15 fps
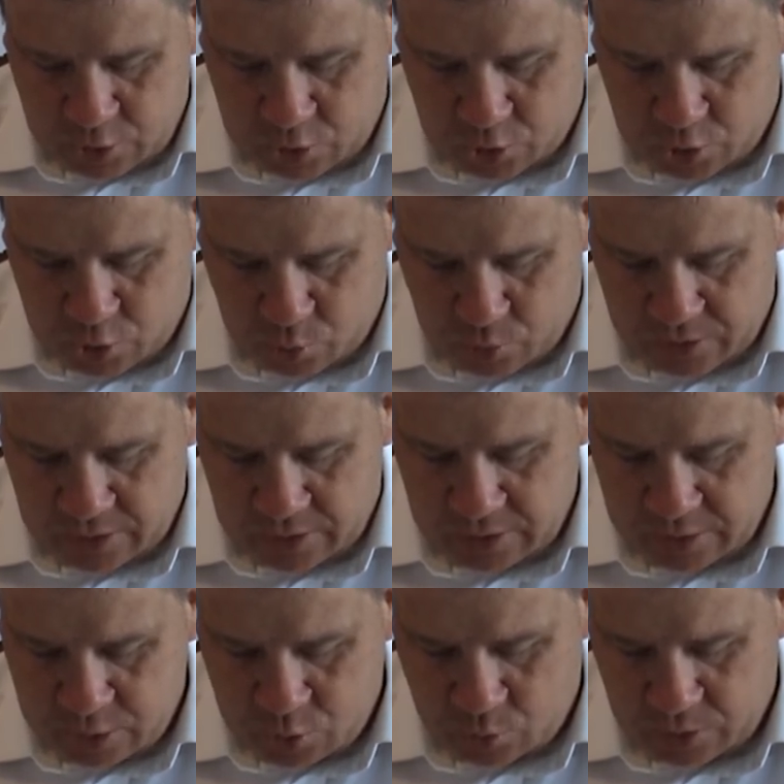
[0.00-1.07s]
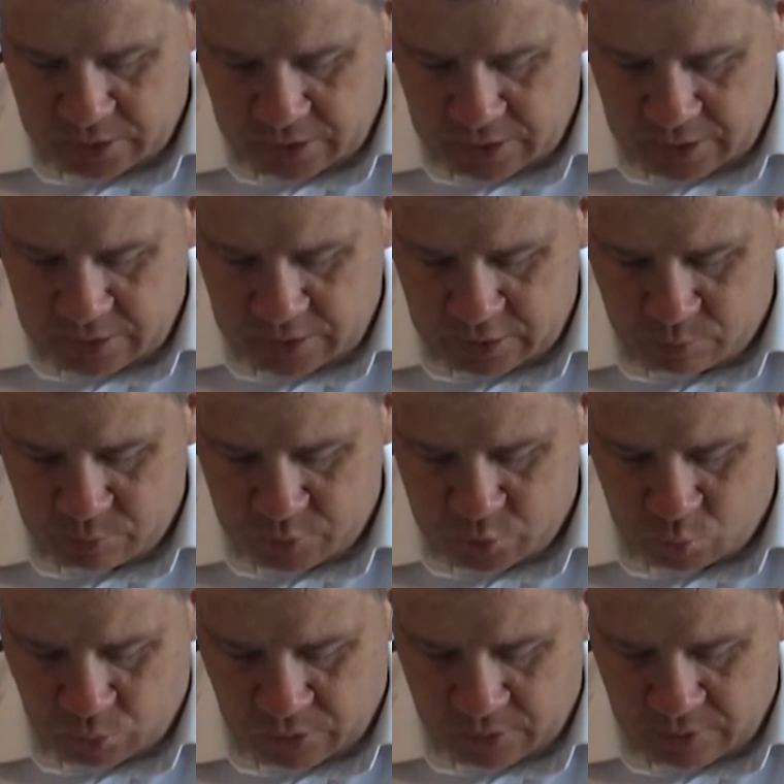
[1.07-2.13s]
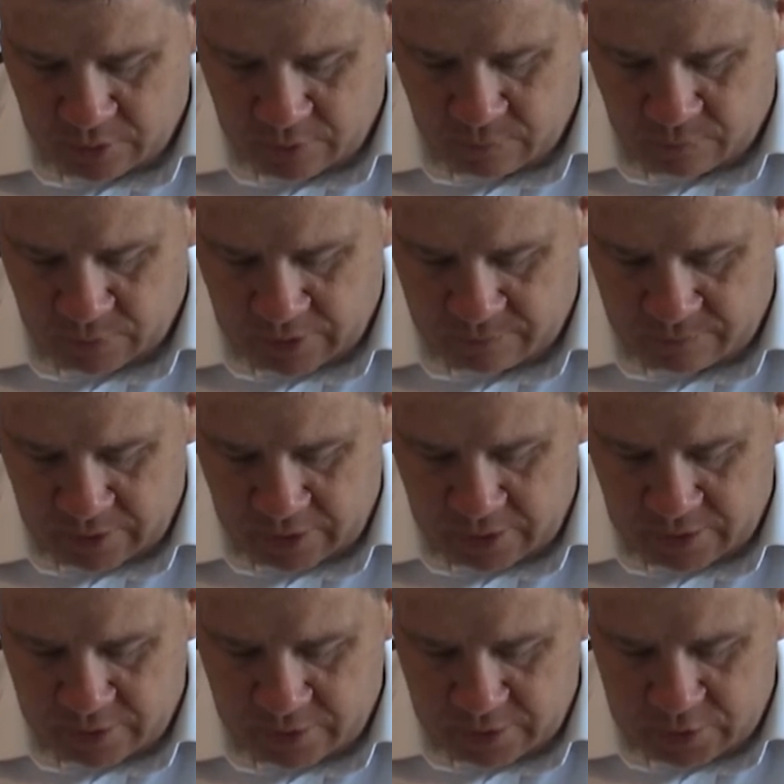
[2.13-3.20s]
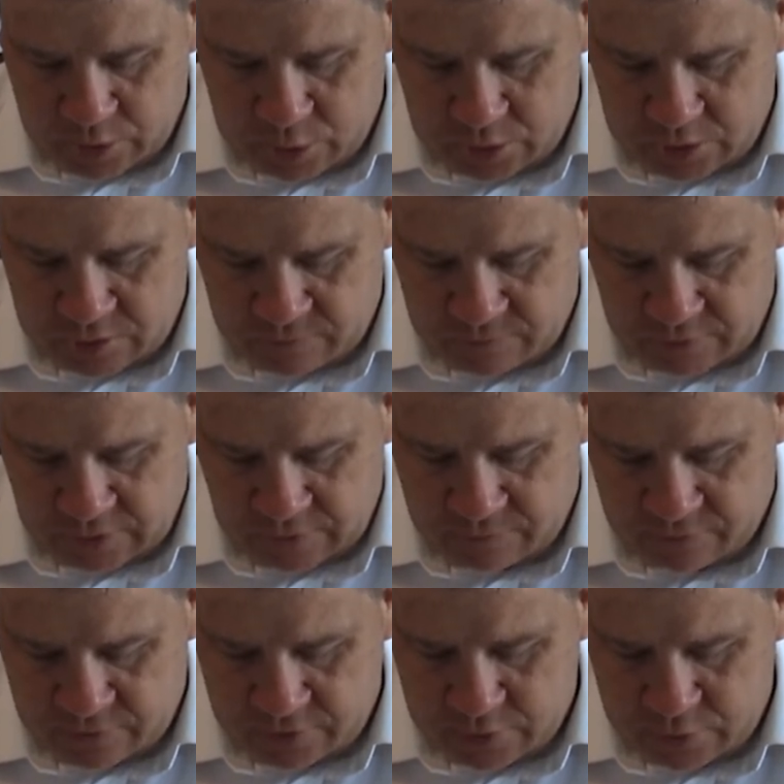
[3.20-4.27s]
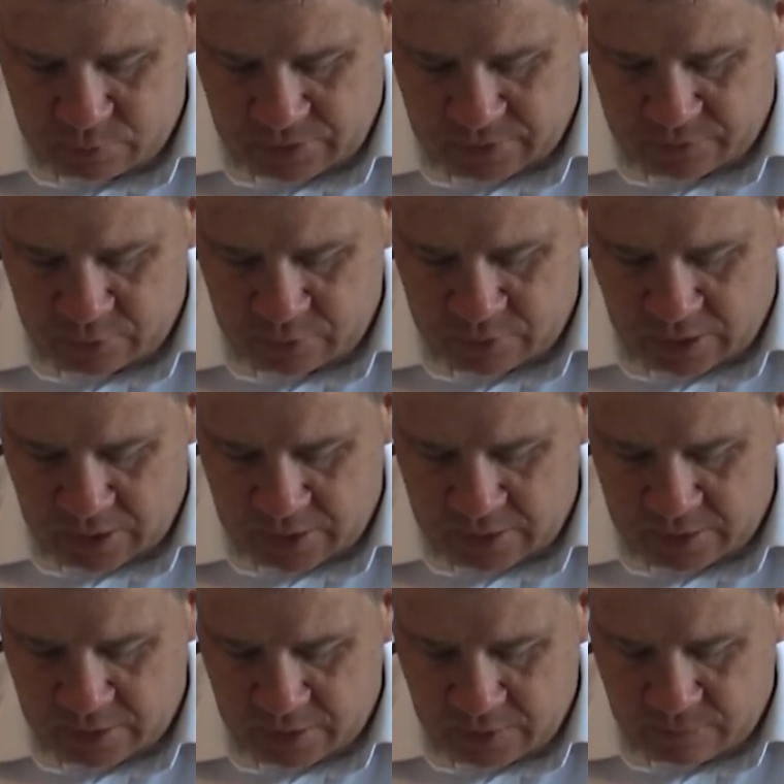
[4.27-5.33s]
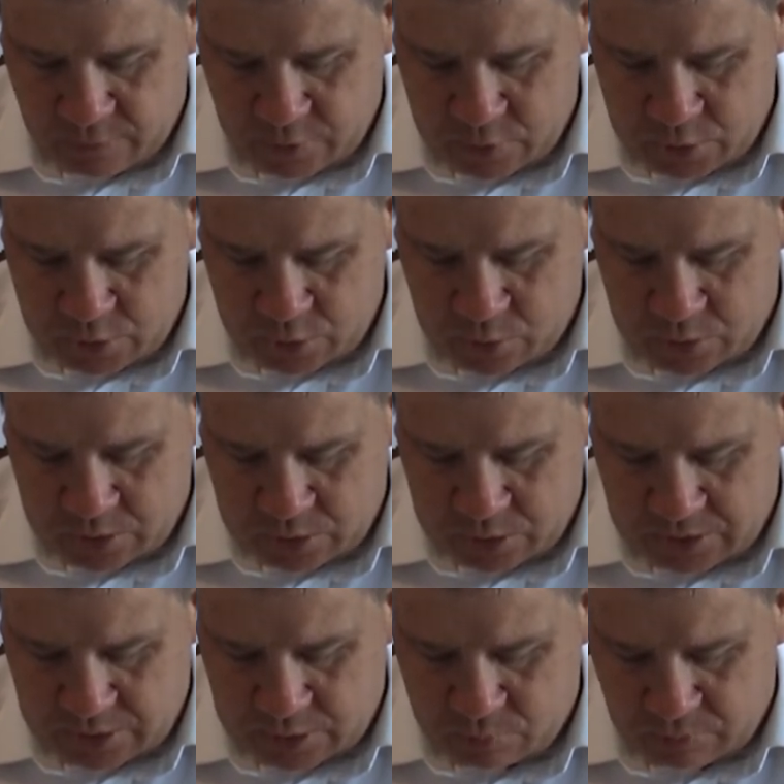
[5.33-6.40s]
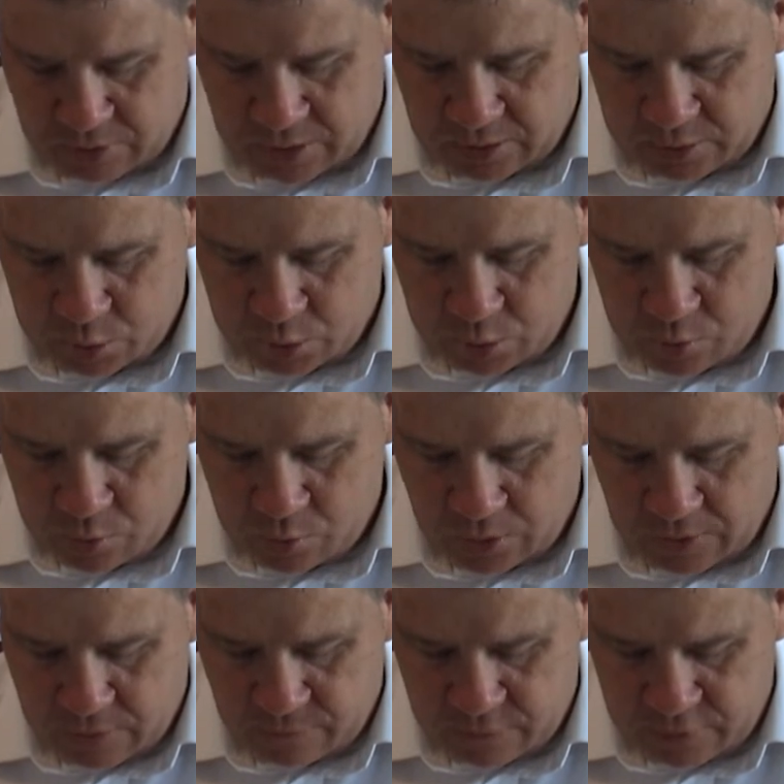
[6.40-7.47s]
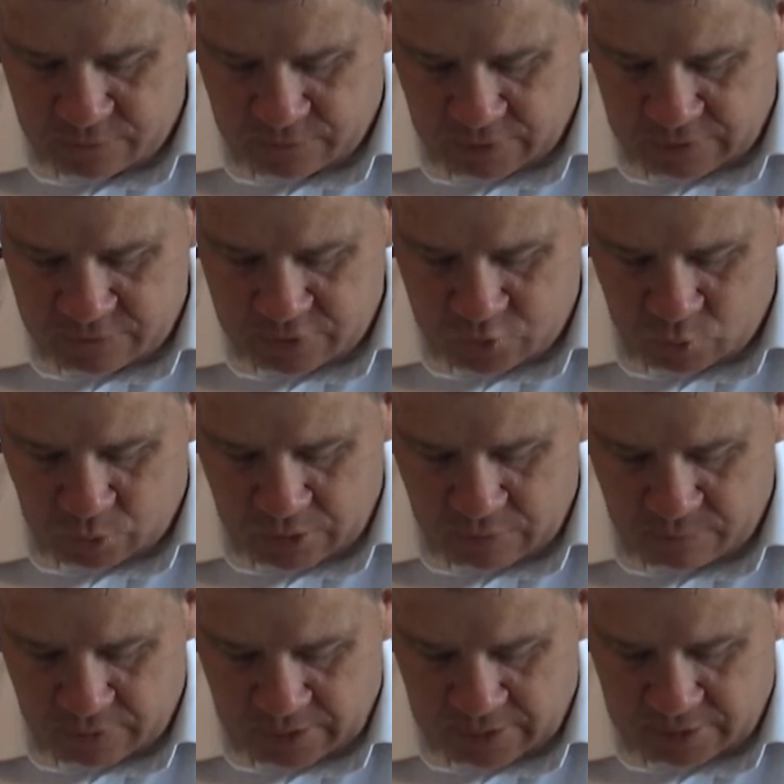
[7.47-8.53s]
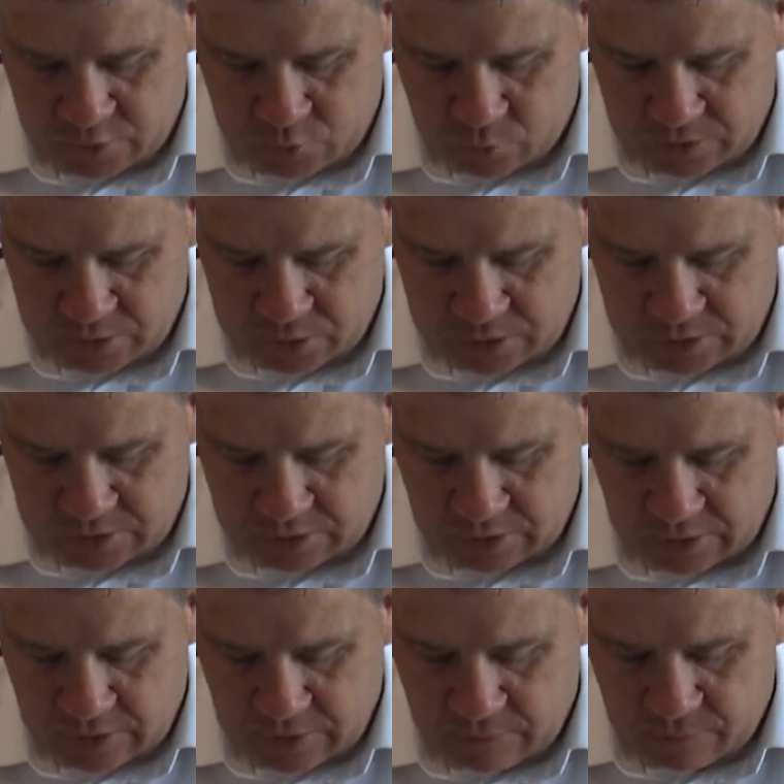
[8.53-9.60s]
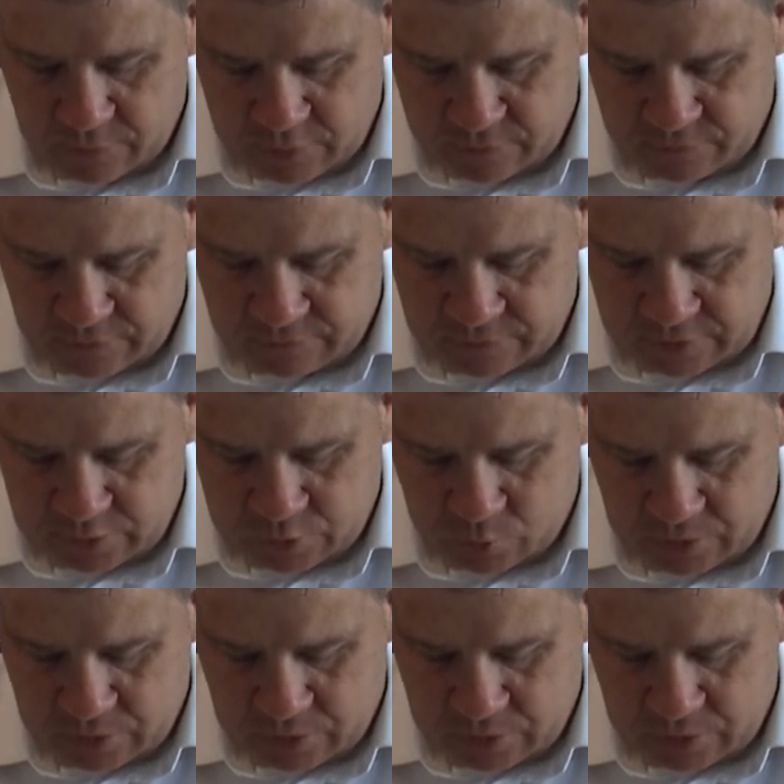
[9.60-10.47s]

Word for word: John 20, 28, Hebrews 1, 5, 9, Jesus forgives sins, Matthew 9, verse 2 to 6, Mark 2, verse 5 to 12, Acts 26, verse 15 to